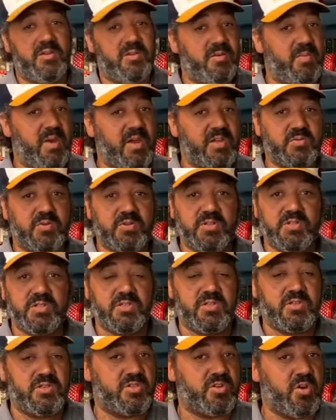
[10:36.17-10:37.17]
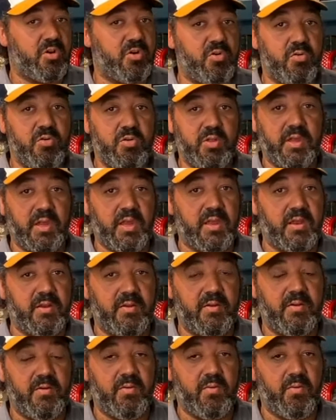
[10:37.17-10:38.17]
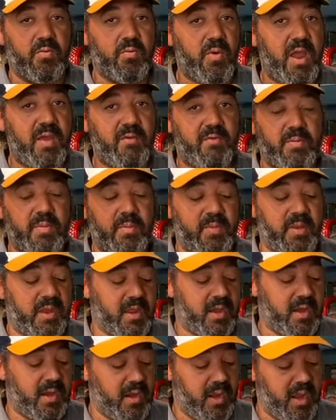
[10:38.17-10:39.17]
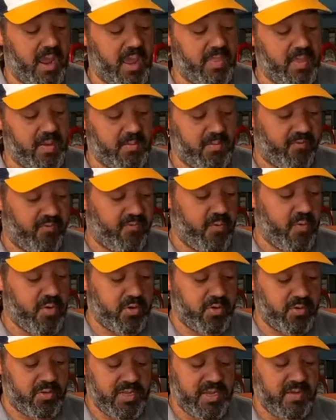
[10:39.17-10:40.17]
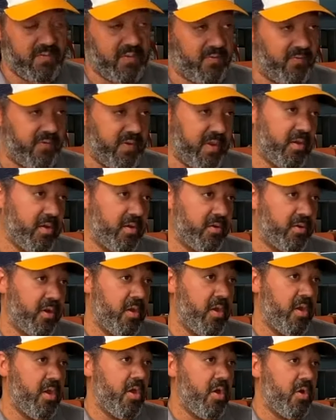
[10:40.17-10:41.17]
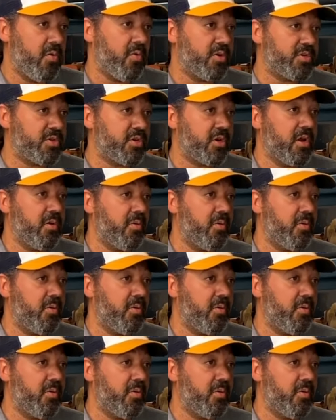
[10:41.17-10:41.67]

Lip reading: might as well just start cooling it right from the beginning. And then before you leave the field, what you're going to